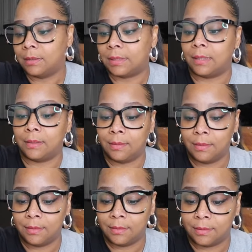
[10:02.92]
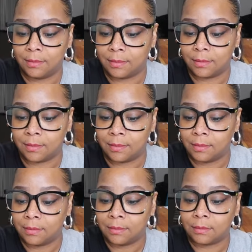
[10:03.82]
So,
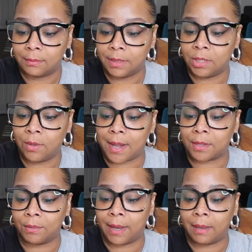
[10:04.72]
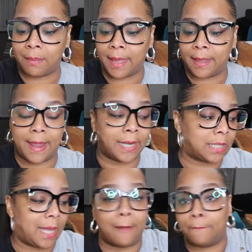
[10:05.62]
I mean, two out of three ain't bad.
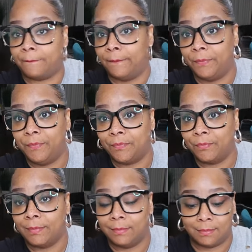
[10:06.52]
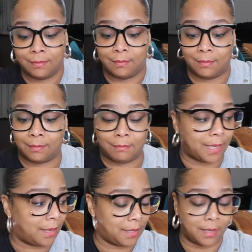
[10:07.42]
Actually, I have
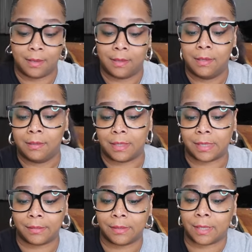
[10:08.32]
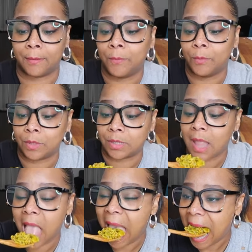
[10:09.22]
my uh, dessert, so we'll see.